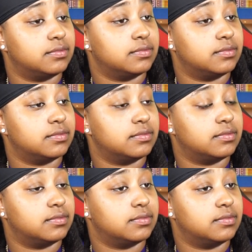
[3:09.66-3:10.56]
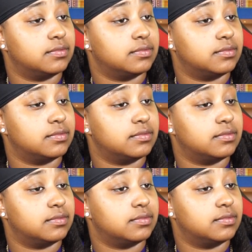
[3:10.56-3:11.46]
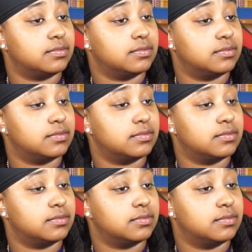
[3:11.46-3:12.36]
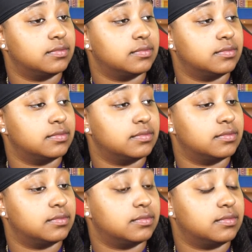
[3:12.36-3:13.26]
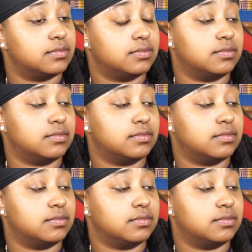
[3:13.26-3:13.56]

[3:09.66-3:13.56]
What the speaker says: (silent)